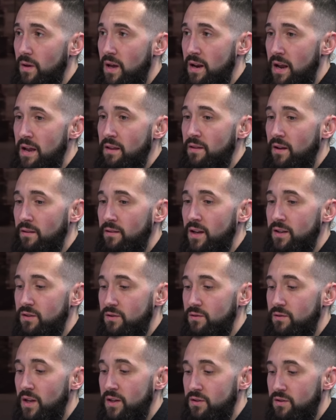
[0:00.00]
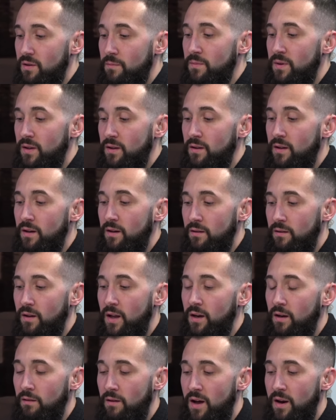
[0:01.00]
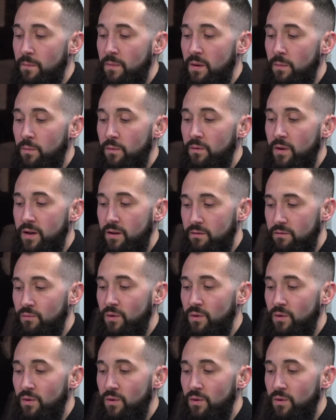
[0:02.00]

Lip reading: And I think that's something that like a lot of people, like,